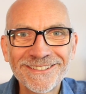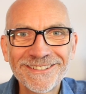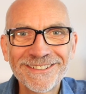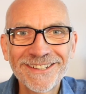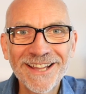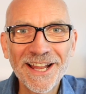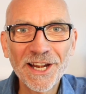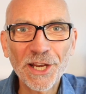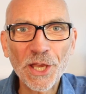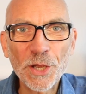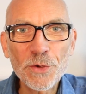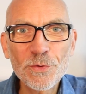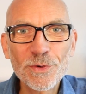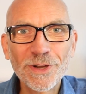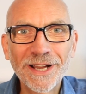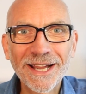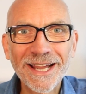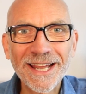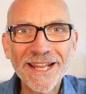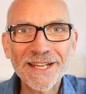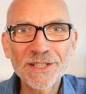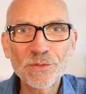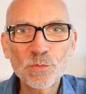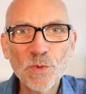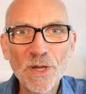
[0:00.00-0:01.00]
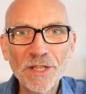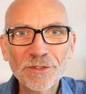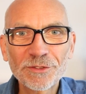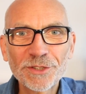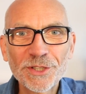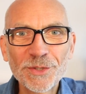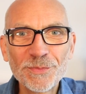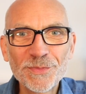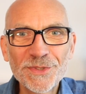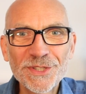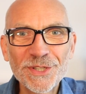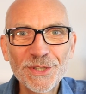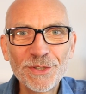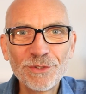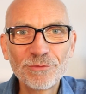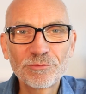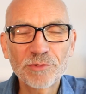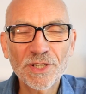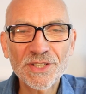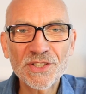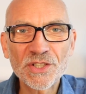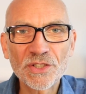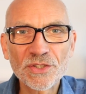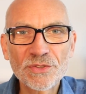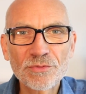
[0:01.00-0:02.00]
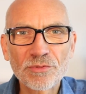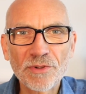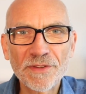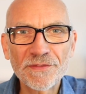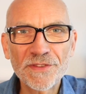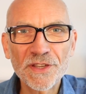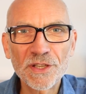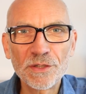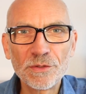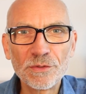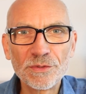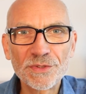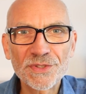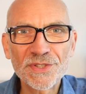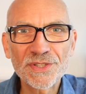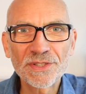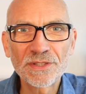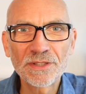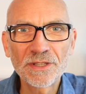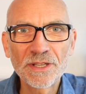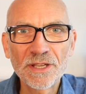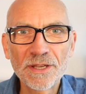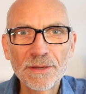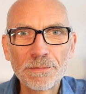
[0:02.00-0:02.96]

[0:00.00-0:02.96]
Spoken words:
Hello and welcome to Richard's Reviews.